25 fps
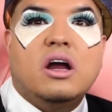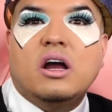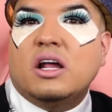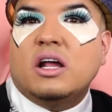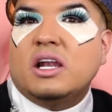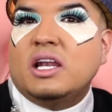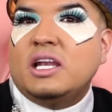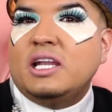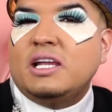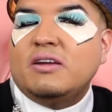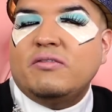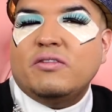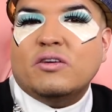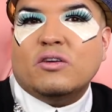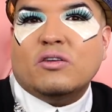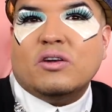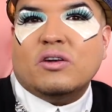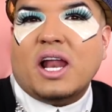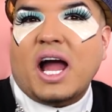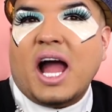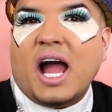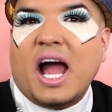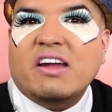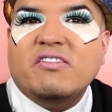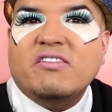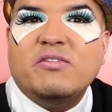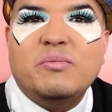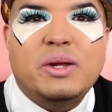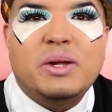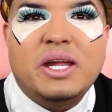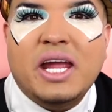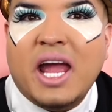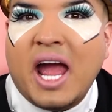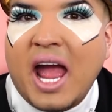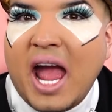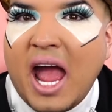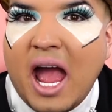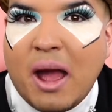Live your life. Be
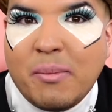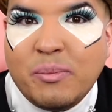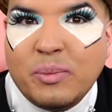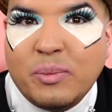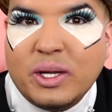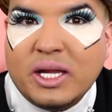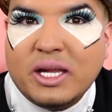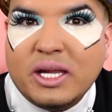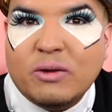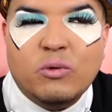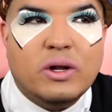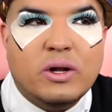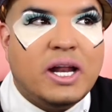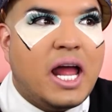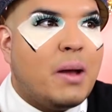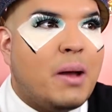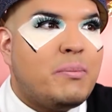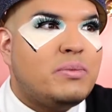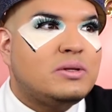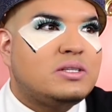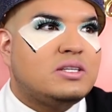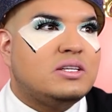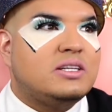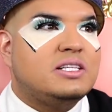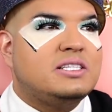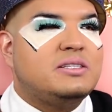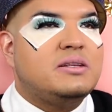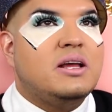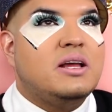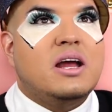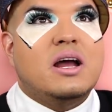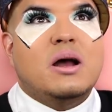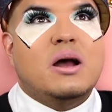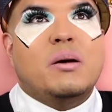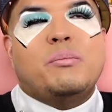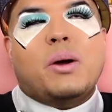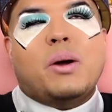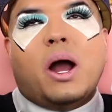happy. What happened to this
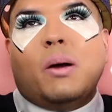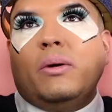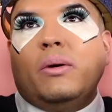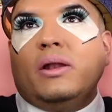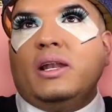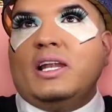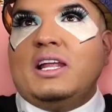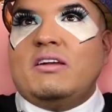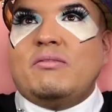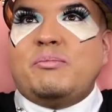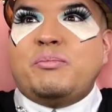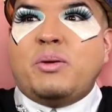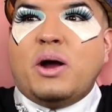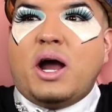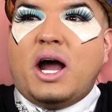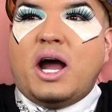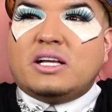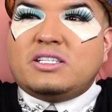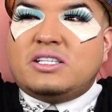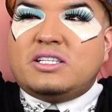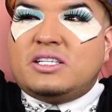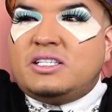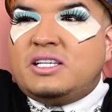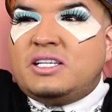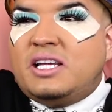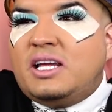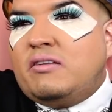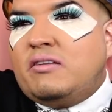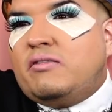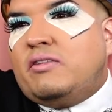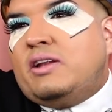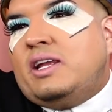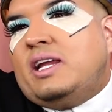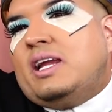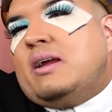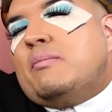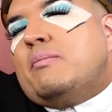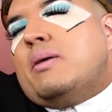I'm gonna live
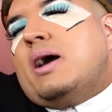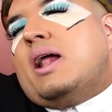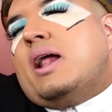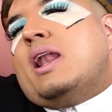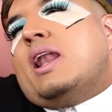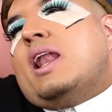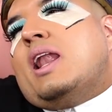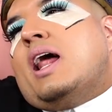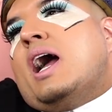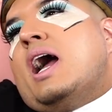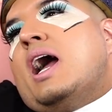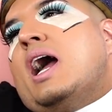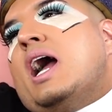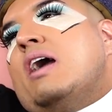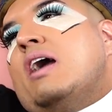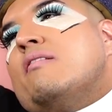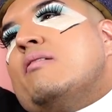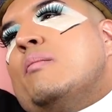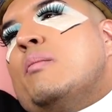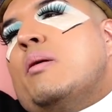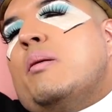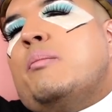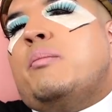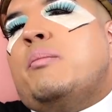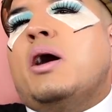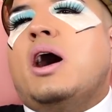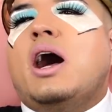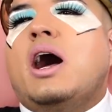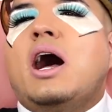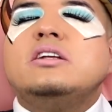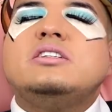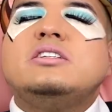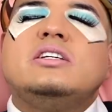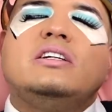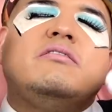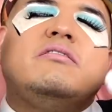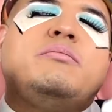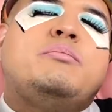positivity in my life. I'm a
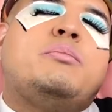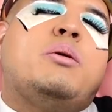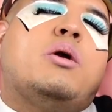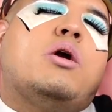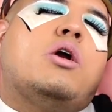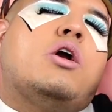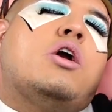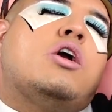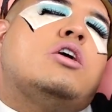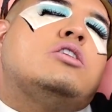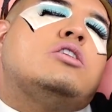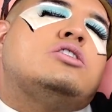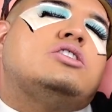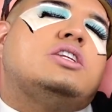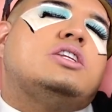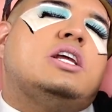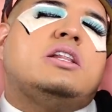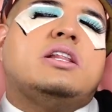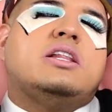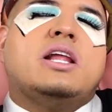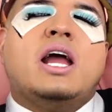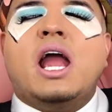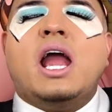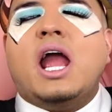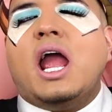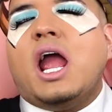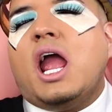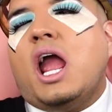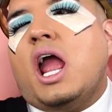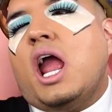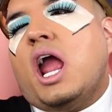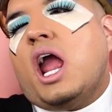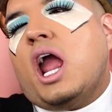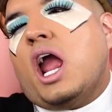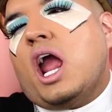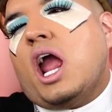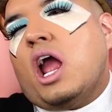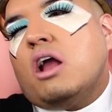positive person. The
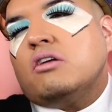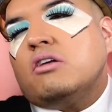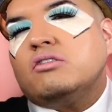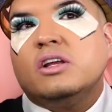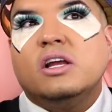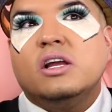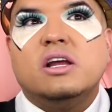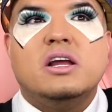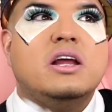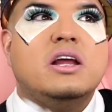house.